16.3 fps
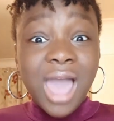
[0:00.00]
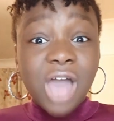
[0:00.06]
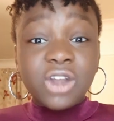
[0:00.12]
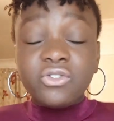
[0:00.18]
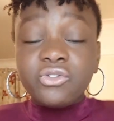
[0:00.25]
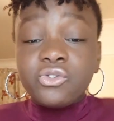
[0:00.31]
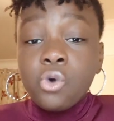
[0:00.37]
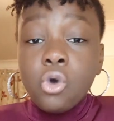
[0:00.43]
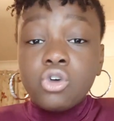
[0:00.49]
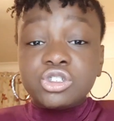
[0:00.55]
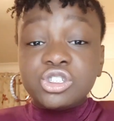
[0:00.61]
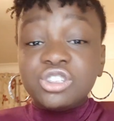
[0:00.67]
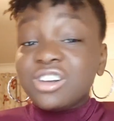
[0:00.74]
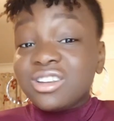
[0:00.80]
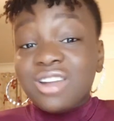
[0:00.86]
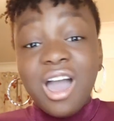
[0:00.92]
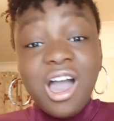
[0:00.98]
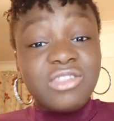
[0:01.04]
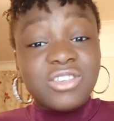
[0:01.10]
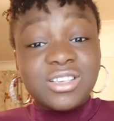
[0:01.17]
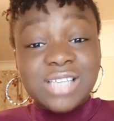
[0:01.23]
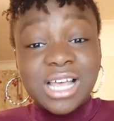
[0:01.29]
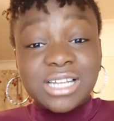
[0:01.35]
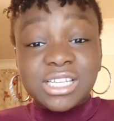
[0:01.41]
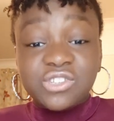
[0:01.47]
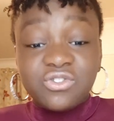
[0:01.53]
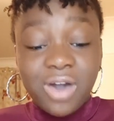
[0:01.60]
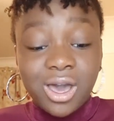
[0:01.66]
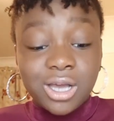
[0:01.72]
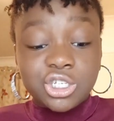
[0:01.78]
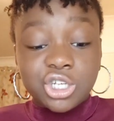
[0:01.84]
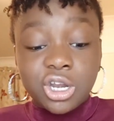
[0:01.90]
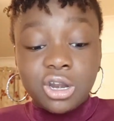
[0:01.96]
And of course you can earn the
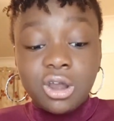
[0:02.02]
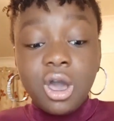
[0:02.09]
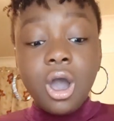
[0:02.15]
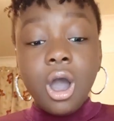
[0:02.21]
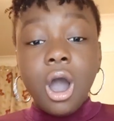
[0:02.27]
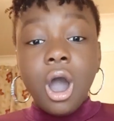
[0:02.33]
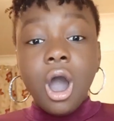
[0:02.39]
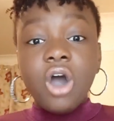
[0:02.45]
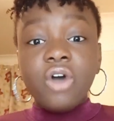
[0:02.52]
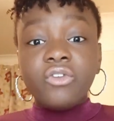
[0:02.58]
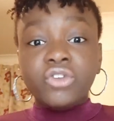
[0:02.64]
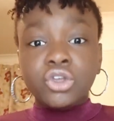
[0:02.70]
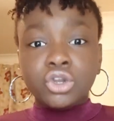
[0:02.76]
satisfaction of,